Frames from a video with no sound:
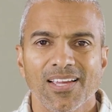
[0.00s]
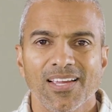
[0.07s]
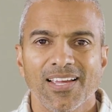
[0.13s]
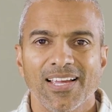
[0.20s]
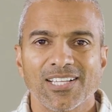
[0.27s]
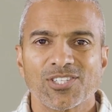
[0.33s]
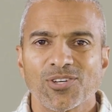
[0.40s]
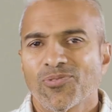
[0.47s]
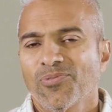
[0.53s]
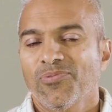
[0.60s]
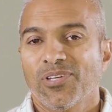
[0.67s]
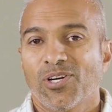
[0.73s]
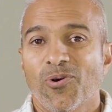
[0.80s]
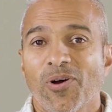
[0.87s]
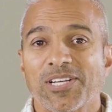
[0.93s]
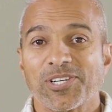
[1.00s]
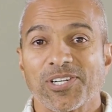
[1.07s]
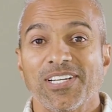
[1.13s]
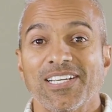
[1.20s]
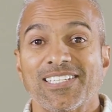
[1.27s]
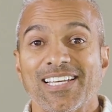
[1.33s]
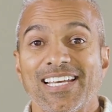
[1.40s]
And so the question
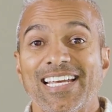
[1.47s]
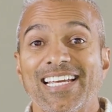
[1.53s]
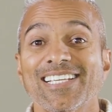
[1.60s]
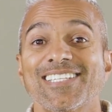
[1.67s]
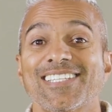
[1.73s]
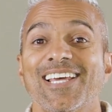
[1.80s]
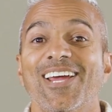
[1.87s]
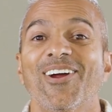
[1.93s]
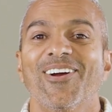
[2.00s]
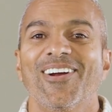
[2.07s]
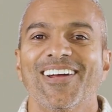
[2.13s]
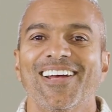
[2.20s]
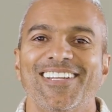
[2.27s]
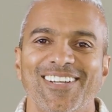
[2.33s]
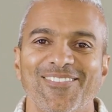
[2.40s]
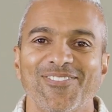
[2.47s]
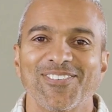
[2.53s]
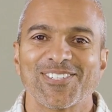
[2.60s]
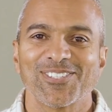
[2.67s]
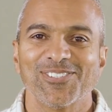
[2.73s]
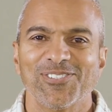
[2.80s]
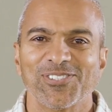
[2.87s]
is there a different
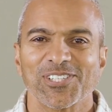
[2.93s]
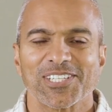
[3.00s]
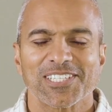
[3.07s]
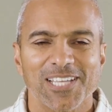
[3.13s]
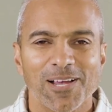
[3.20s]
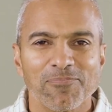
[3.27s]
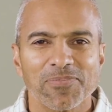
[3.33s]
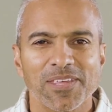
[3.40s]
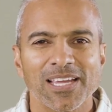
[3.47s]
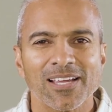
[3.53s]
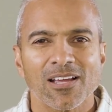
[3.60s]
solution? Something